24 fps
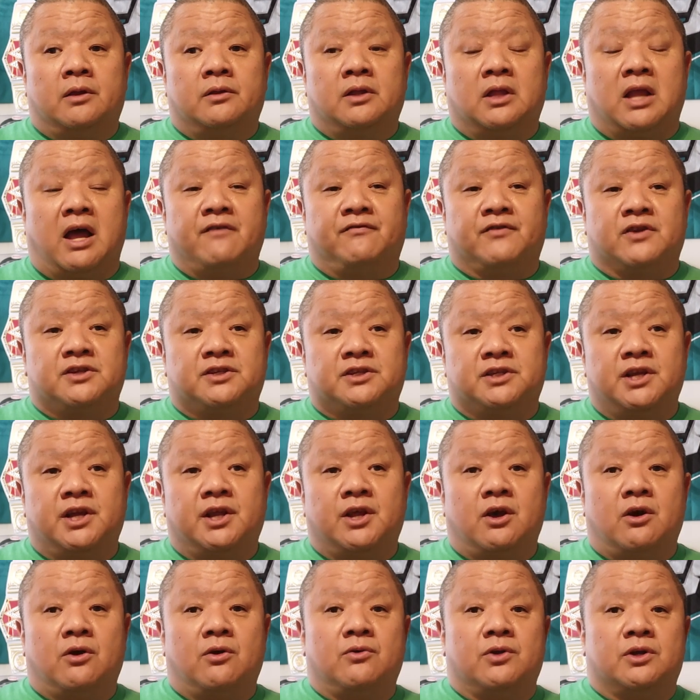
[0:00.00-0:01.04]
Live
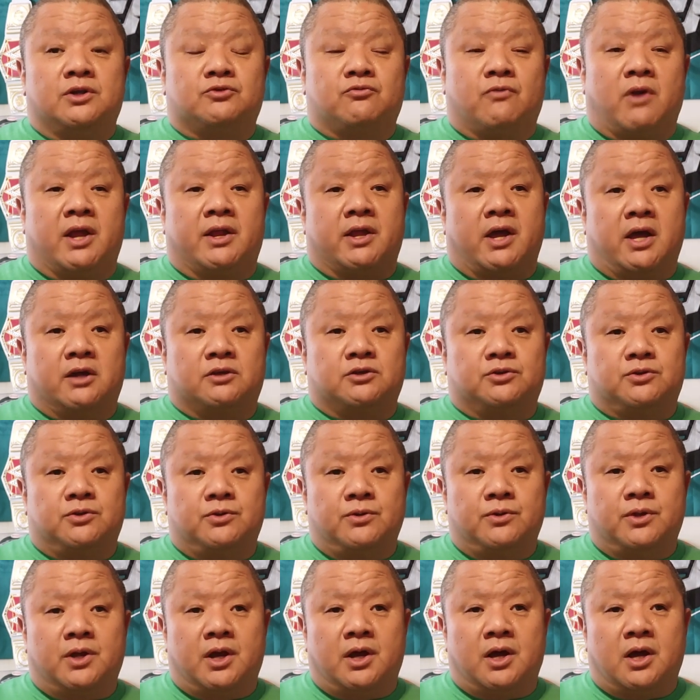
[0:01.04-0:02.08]
Casino is right next
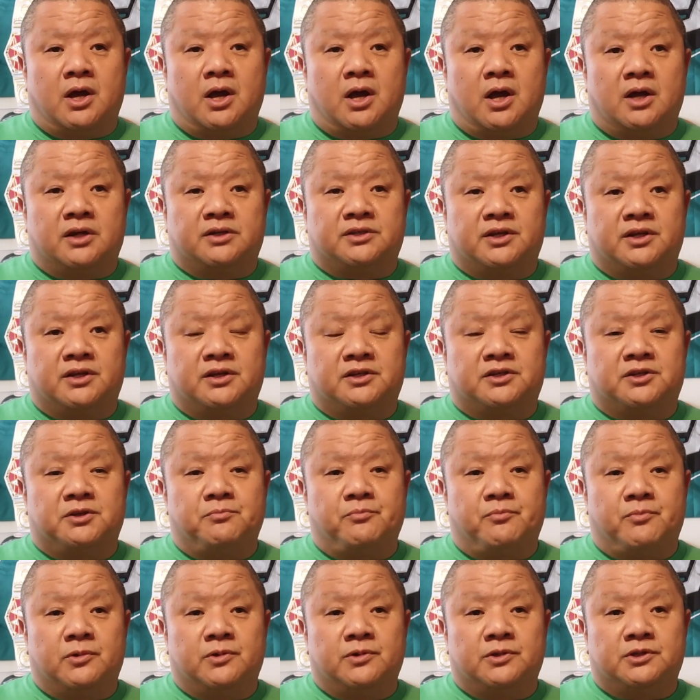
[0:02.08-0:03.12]
to the
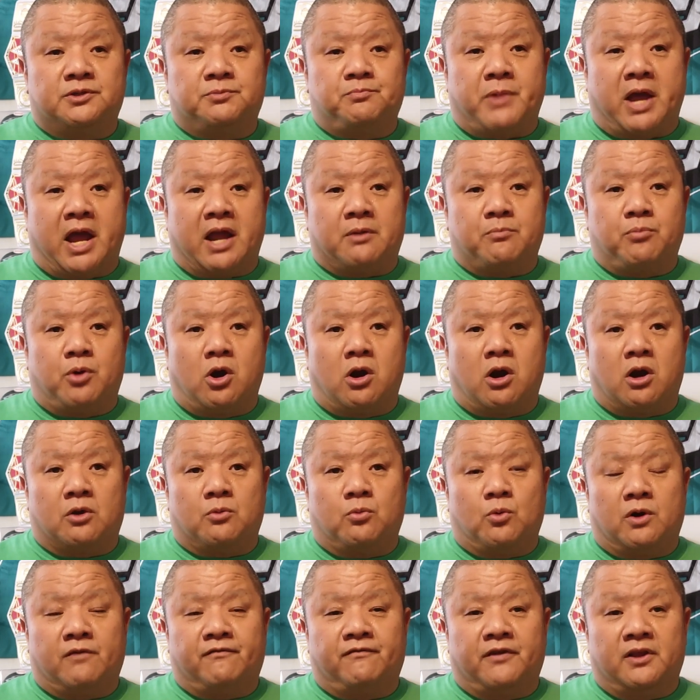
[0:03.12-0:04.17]
Citizens Bank Park
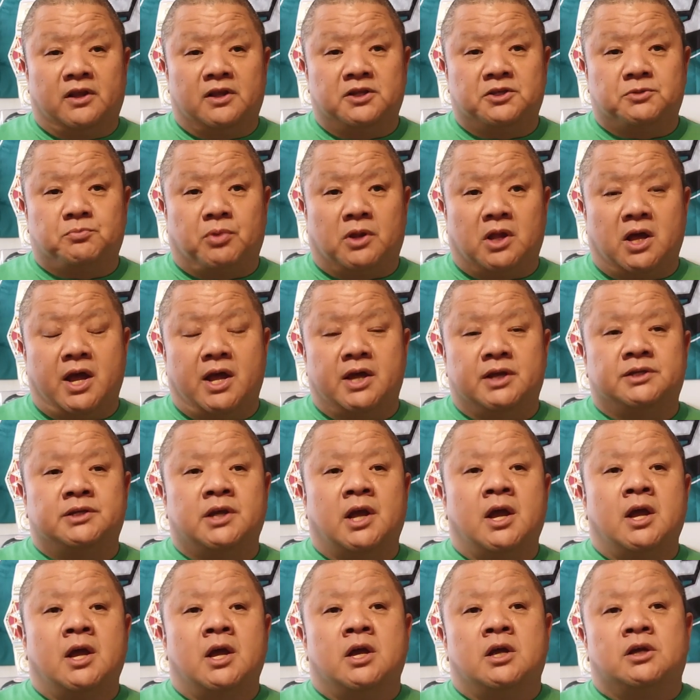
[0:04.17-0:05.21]
where Phillies plays.
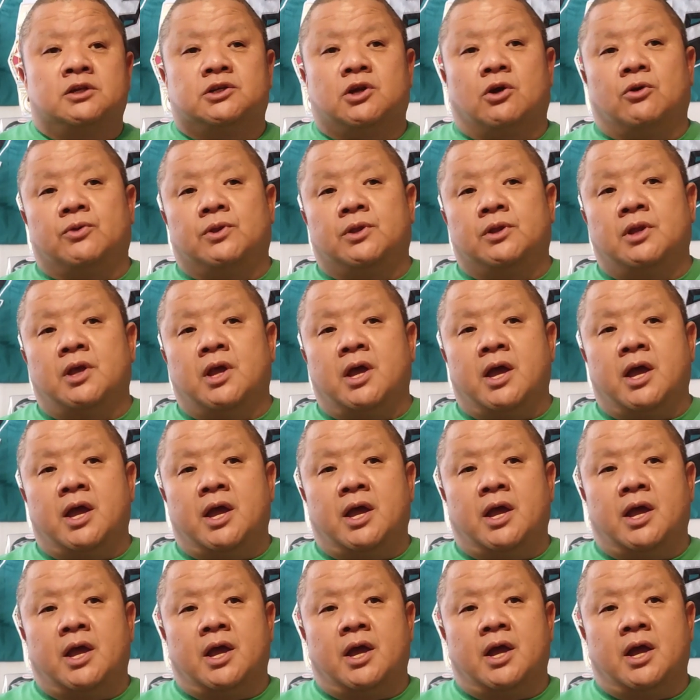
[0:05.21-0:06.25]
So
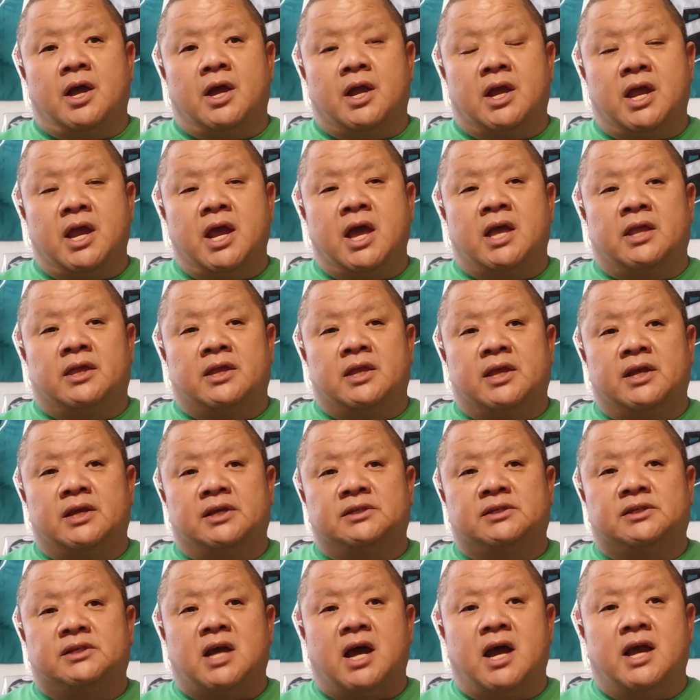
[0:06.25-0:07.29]
again,
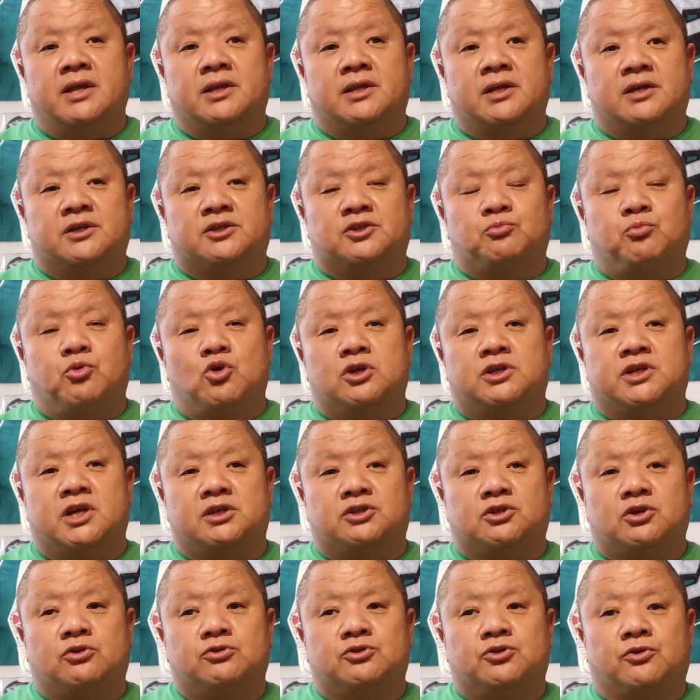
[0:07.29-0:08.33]
inside the Sports and
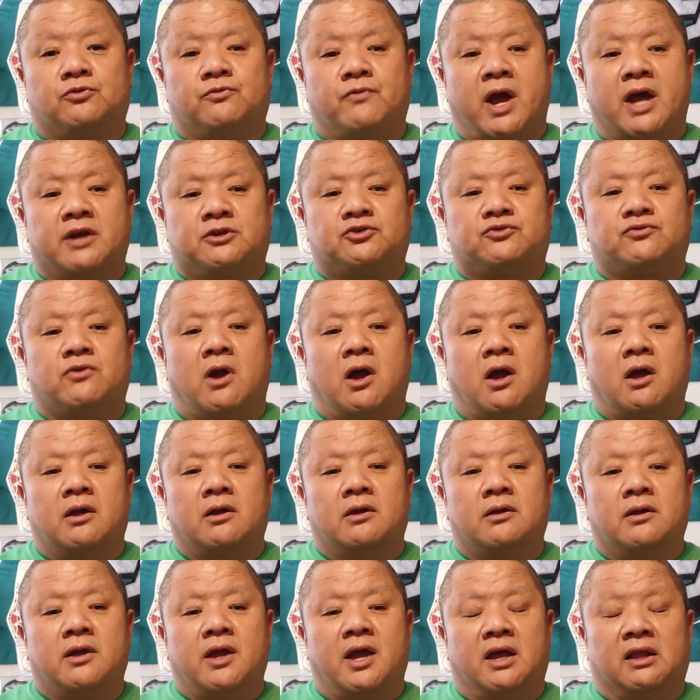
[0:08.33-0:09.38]
Social Restaurant
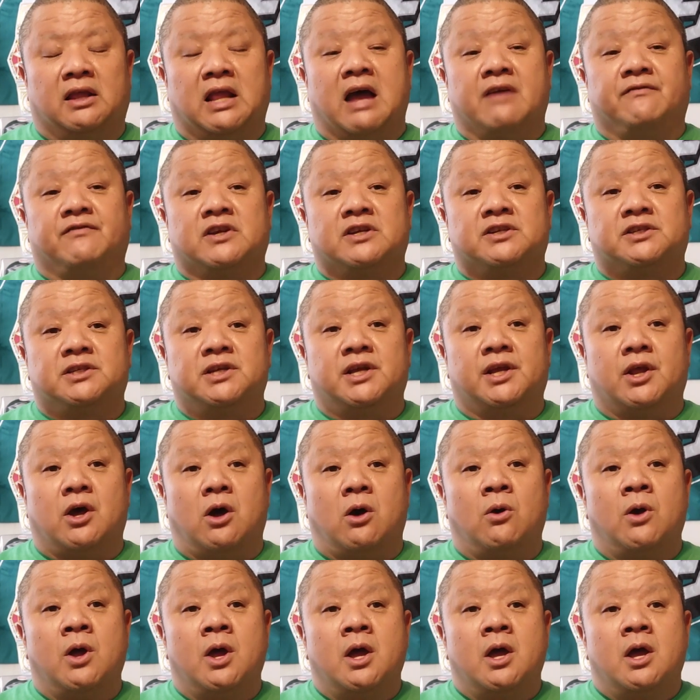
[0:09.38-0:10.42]
at Live
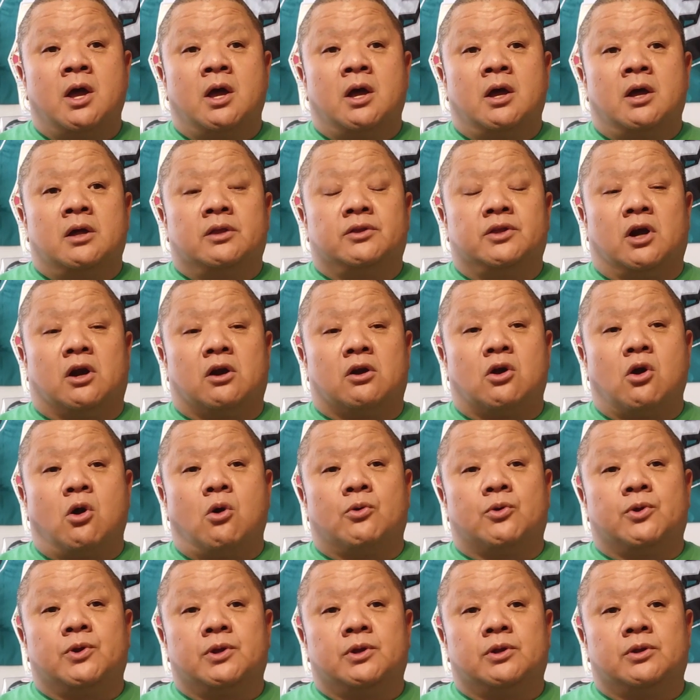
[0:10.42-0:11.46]
Casino, they're
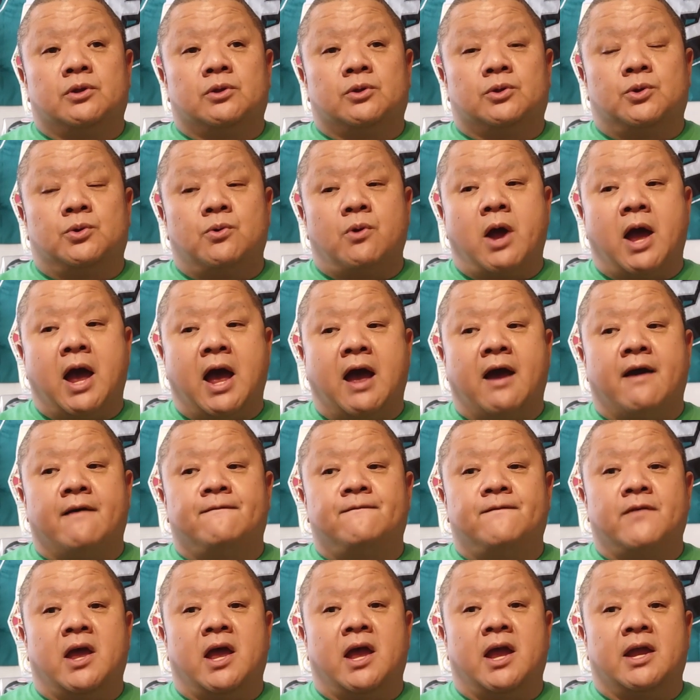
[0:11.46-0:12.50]
going to have
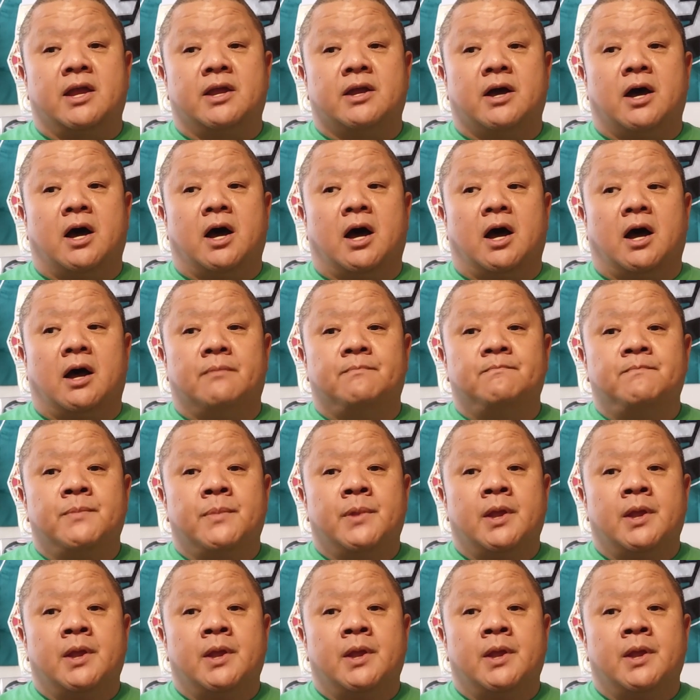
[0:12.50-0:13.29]
a